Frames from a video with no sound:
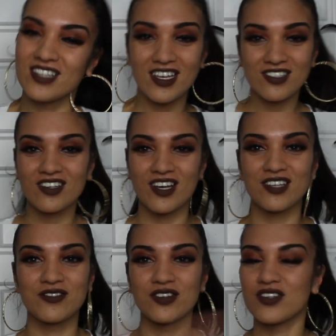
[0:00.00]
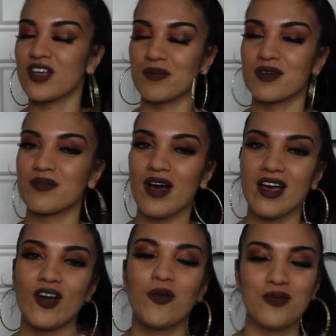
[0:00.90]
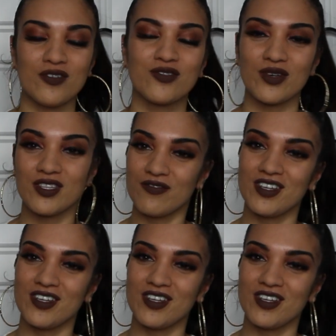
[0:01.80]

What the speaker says: Thanks you guys for stopping by. I hope you enjoyed the